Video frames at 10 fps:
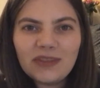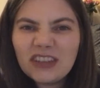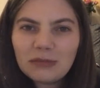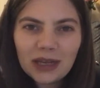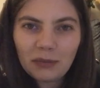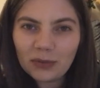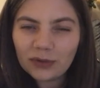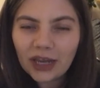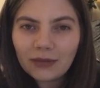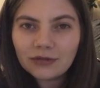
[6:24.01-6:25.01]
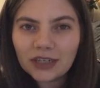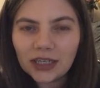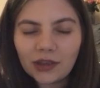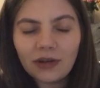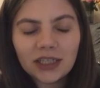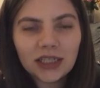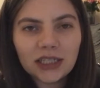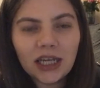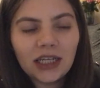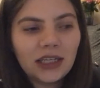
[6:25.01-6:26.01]
just played board games really for the rest of
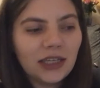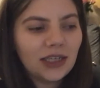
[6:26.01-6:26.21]
the day.